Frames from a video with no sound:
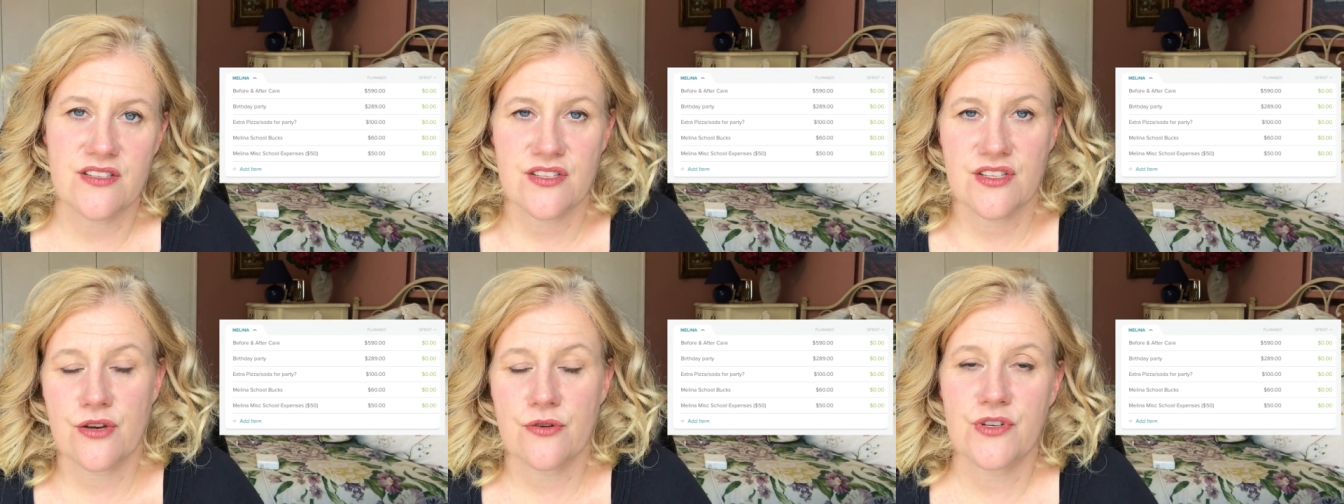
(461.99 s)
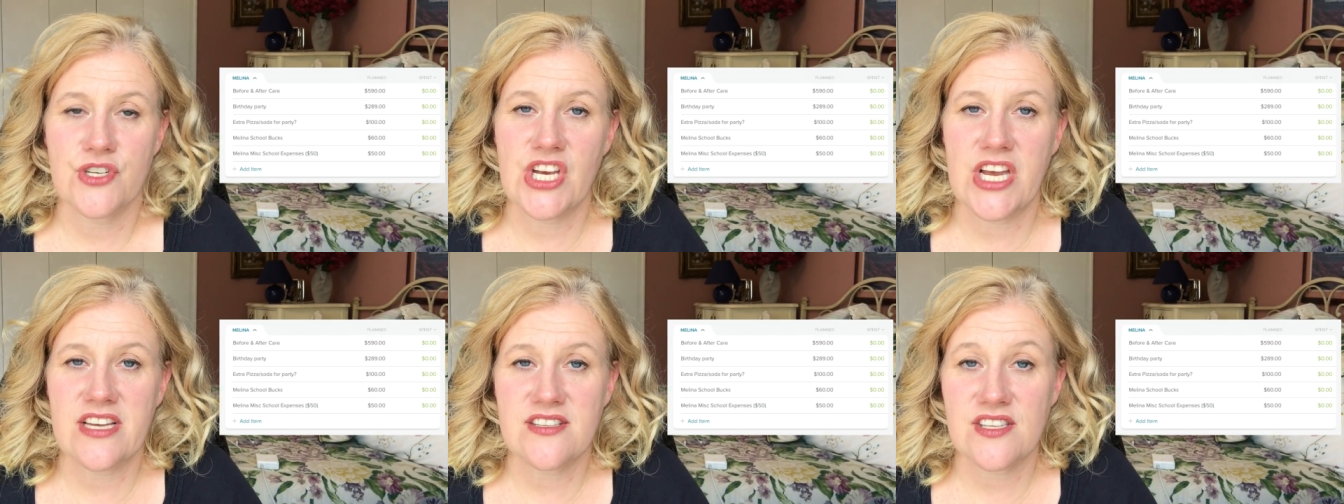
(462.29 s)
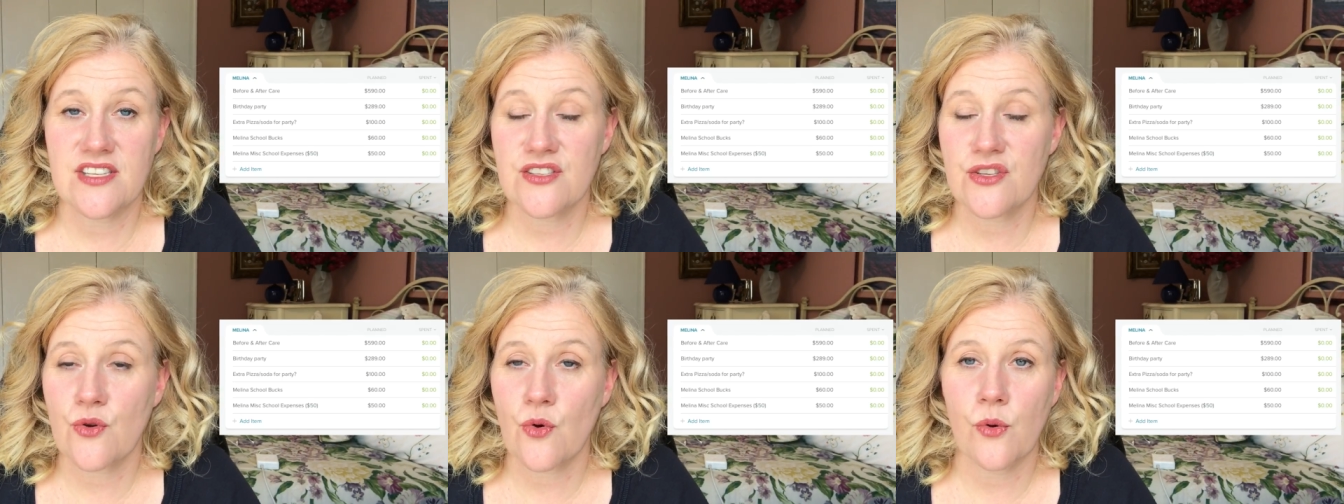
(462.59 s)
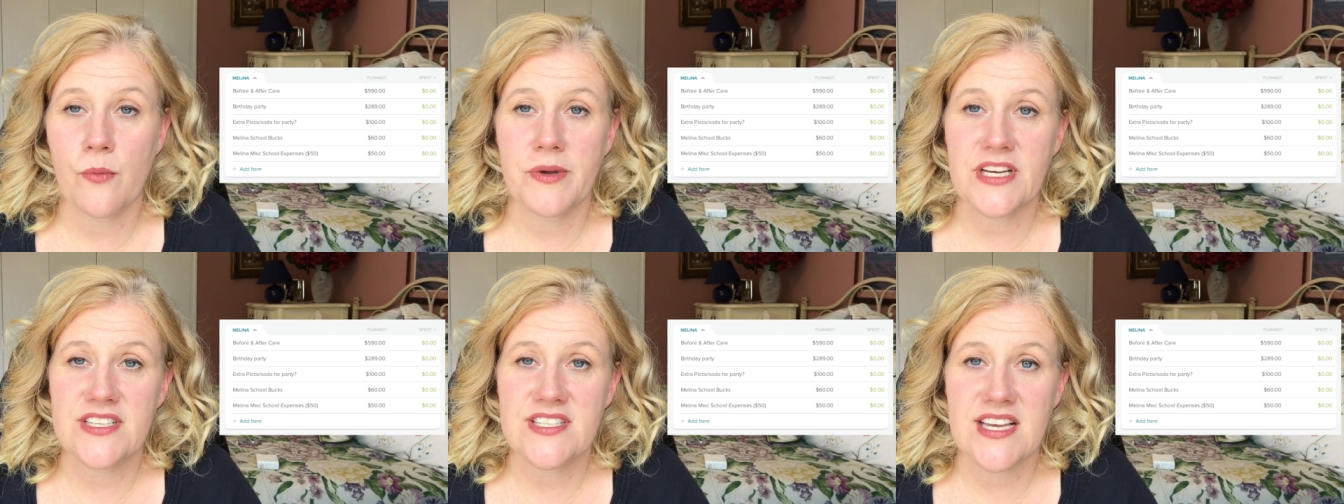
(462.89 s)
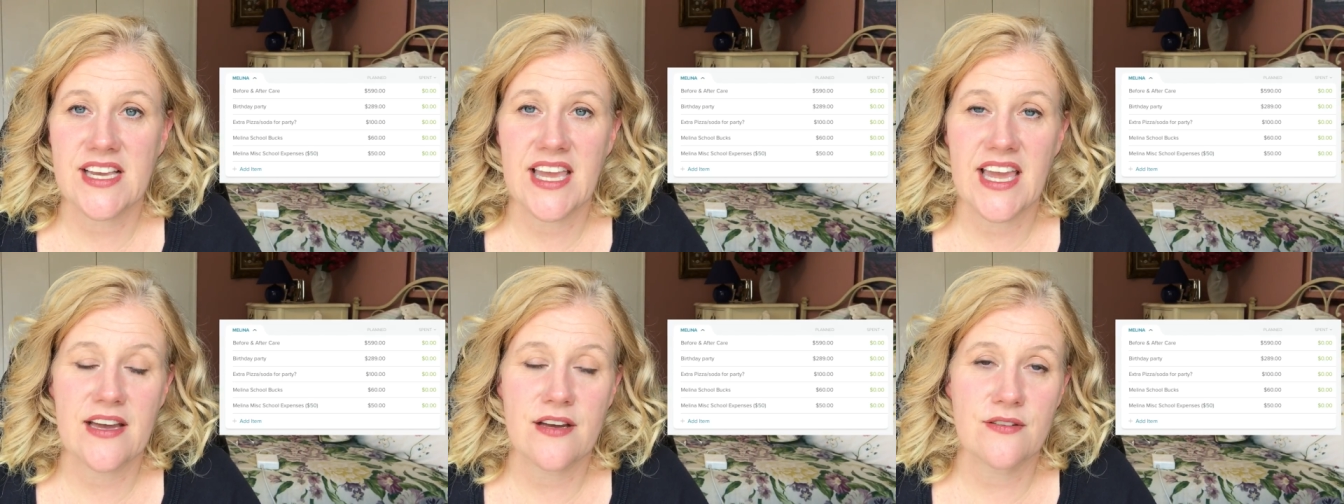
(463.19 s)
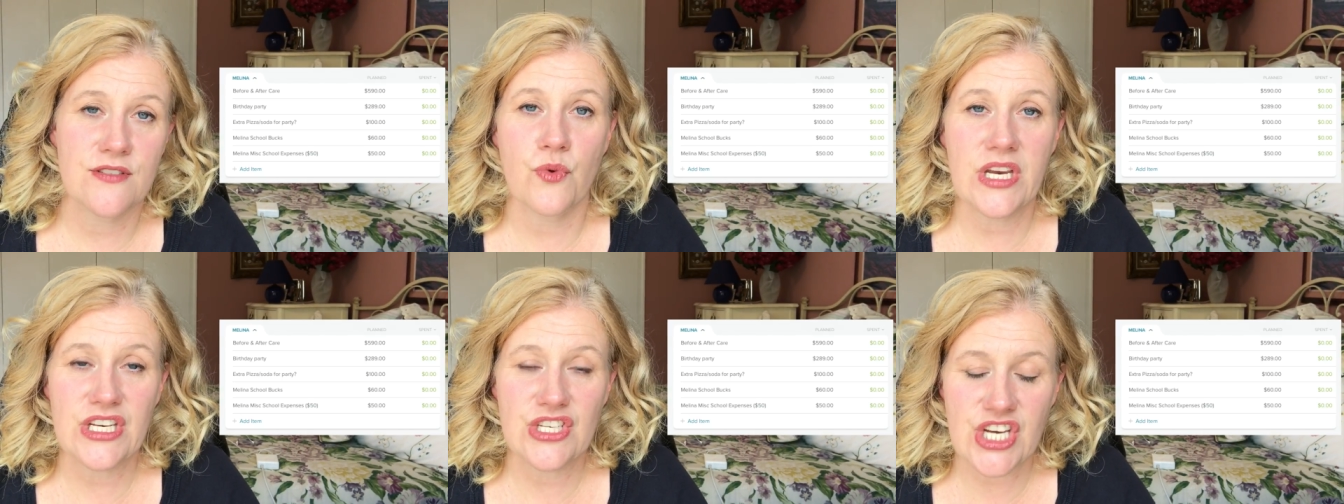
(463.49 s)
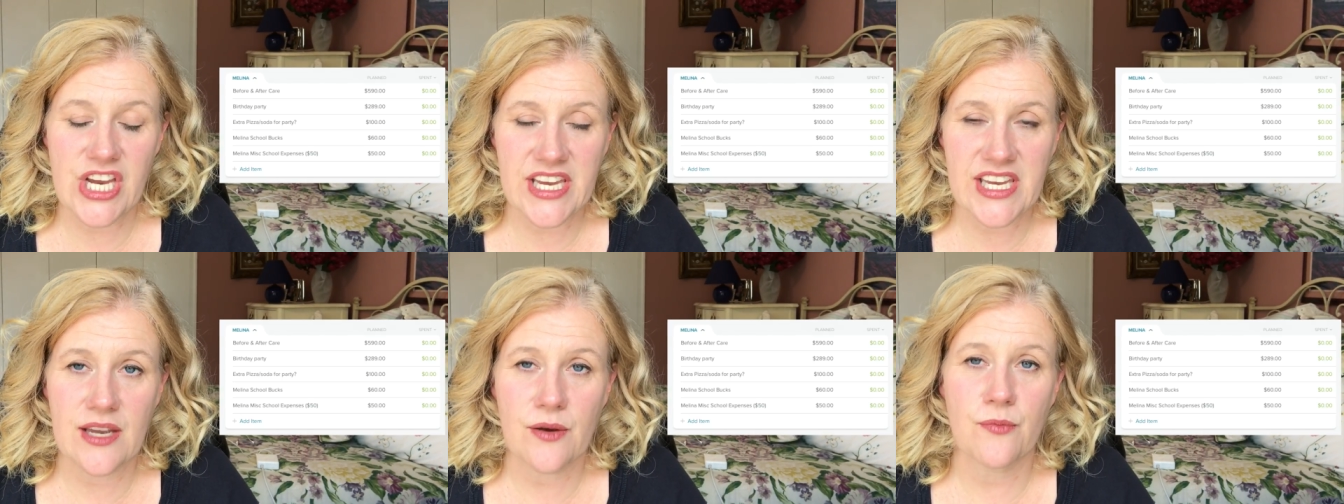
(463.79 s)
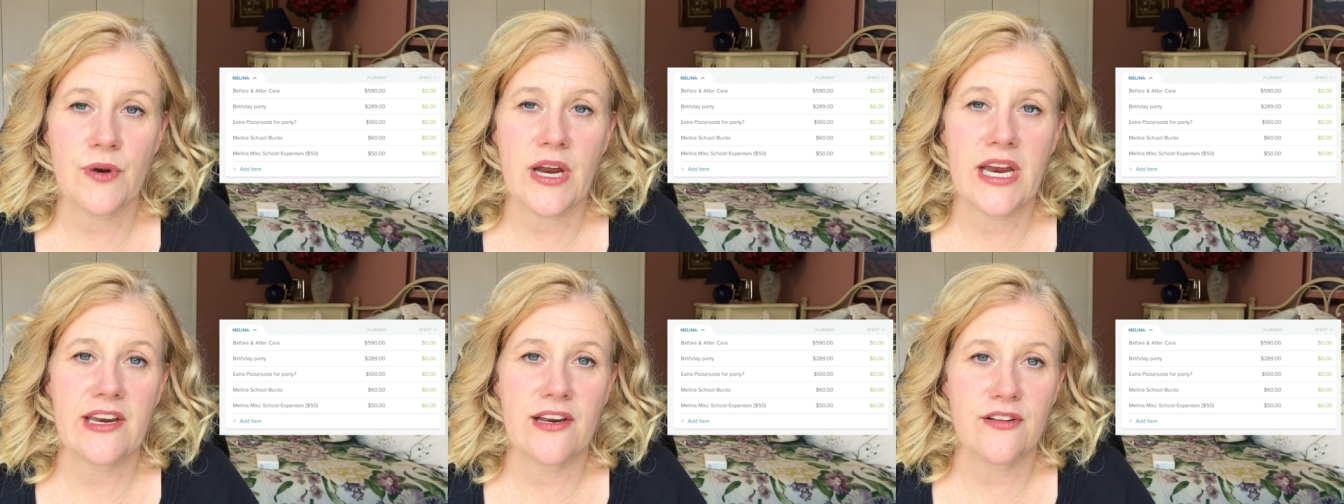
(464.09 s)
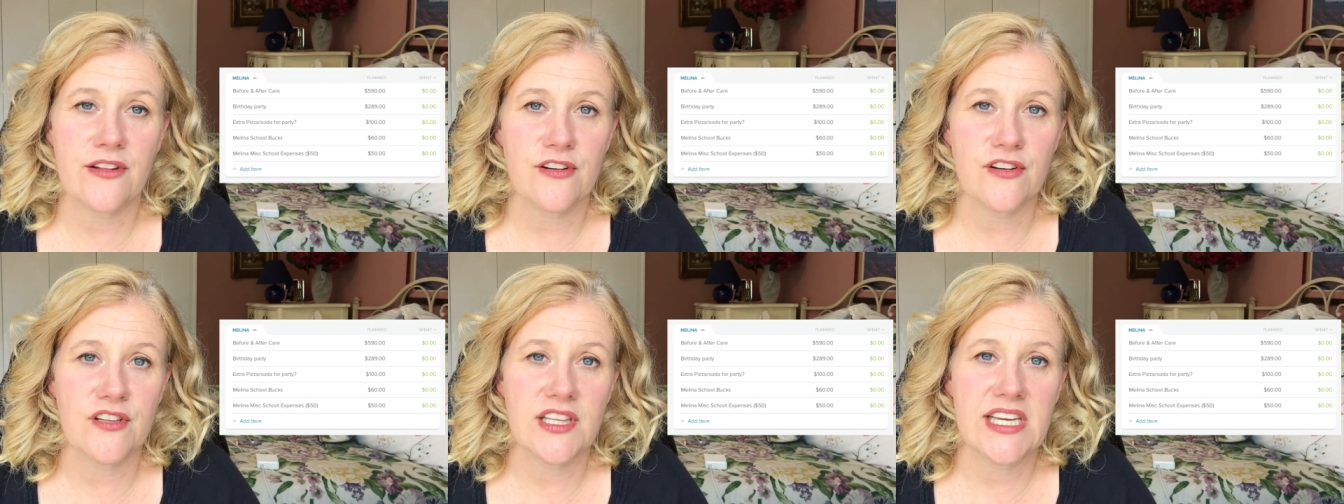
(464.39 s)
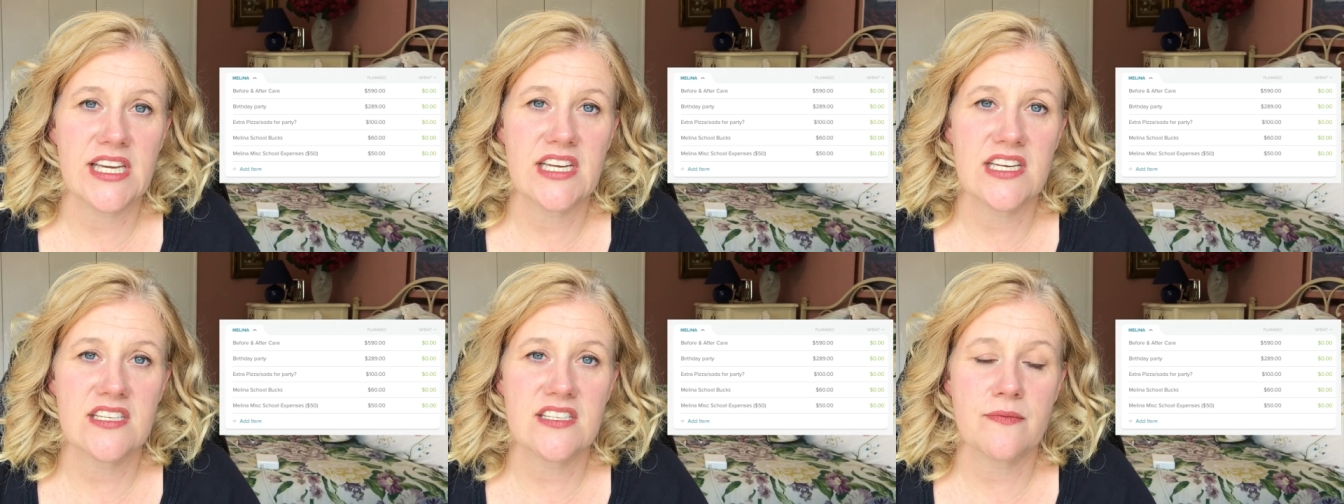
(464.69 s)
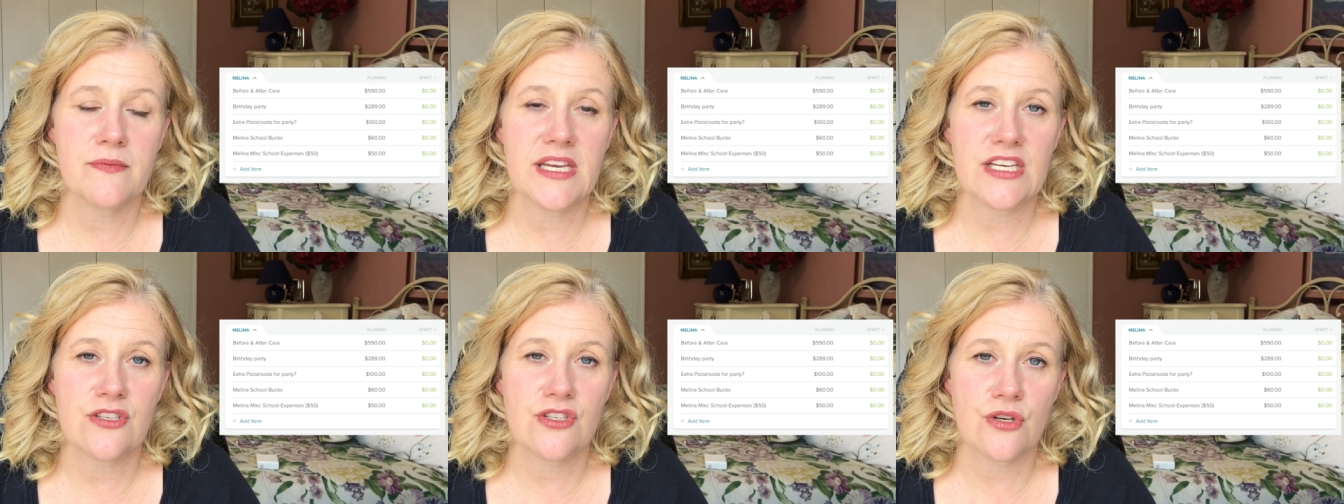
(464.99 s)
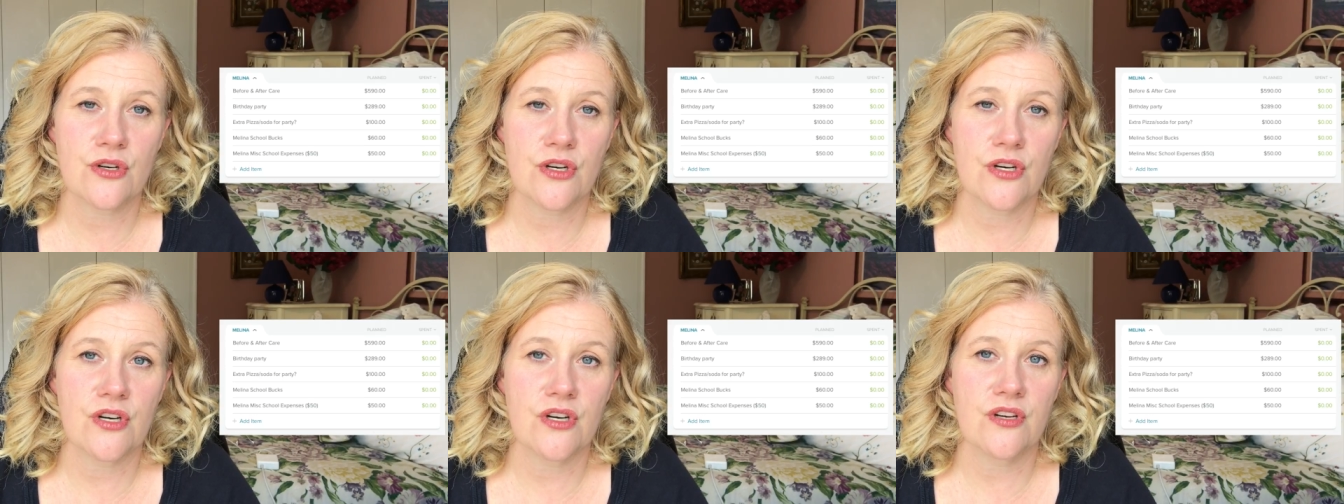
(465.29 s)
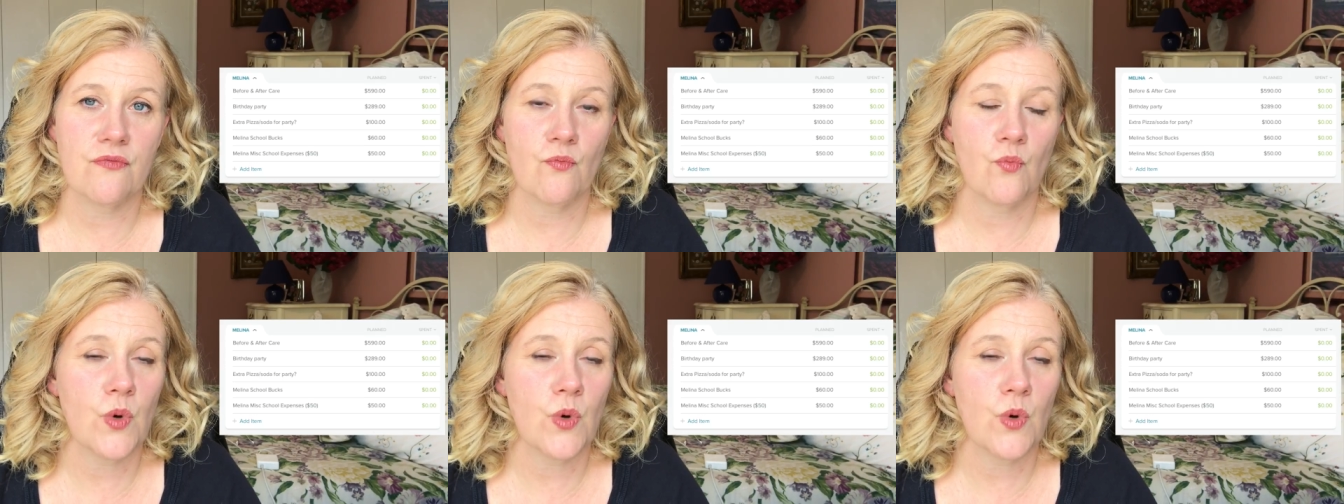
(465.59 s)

So she has a School Bucks account. We check it regularly to make sure